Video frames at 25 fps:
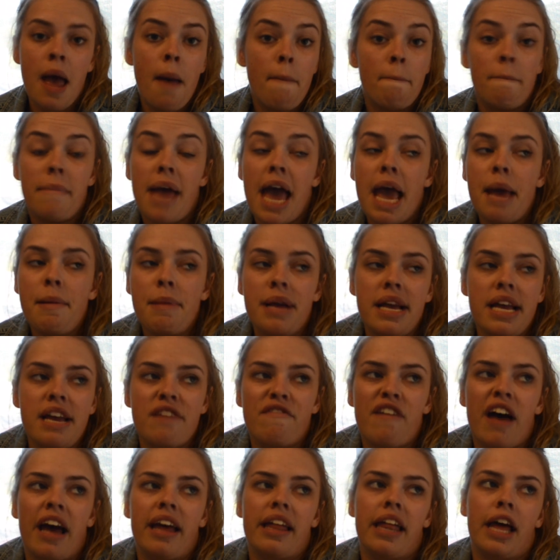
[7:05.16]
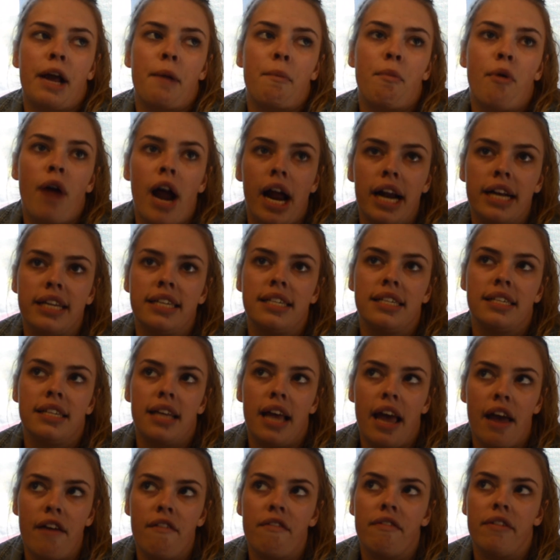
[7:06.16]
maybe if I like practice
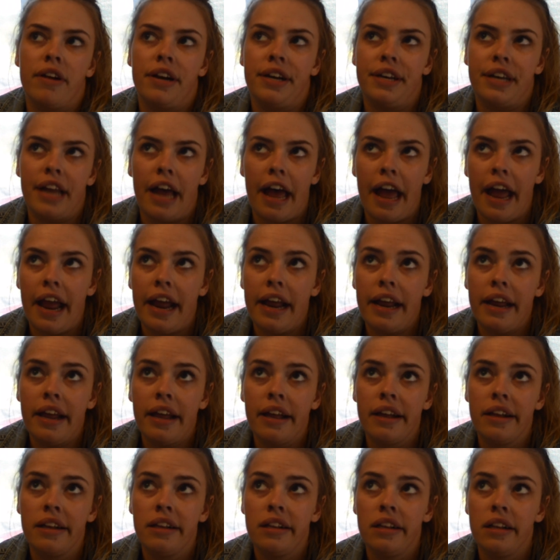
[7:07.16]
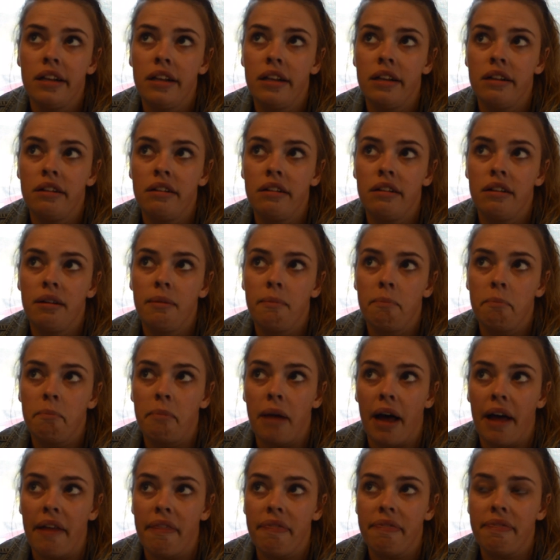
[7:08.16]
every day,
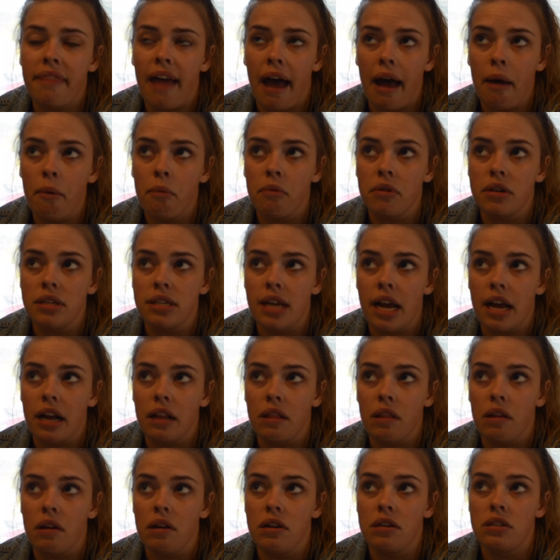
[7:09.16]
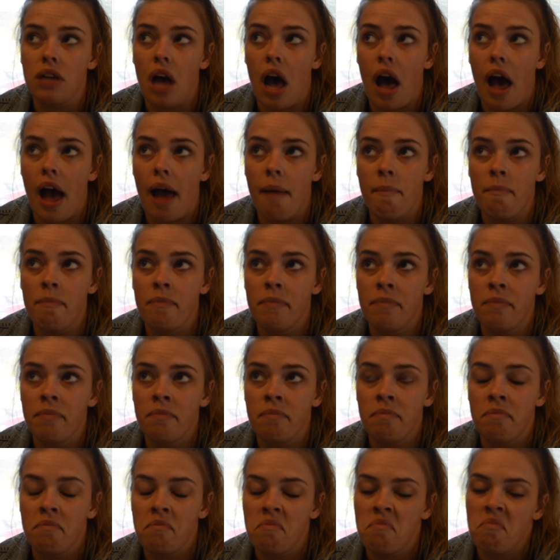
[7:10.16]
but that would take a lot of time.
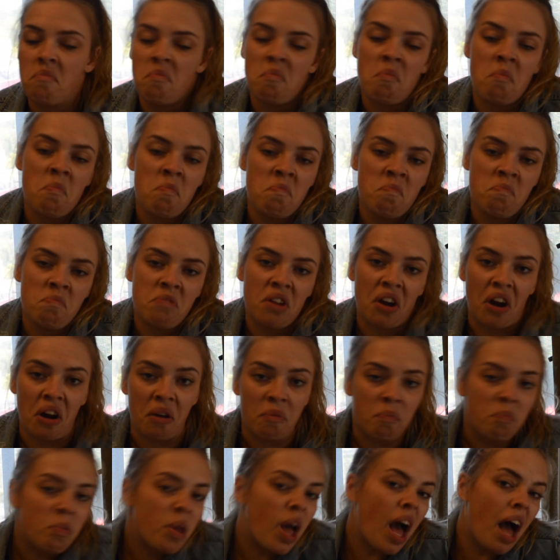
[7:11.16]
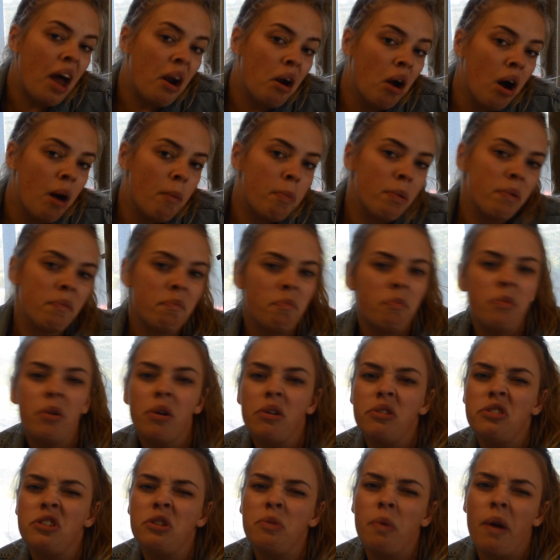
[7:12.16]
Don't know. Can't hop,
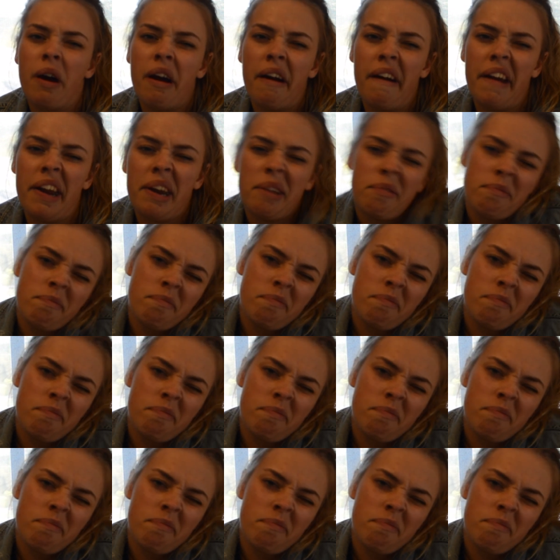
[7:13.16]
not too worried.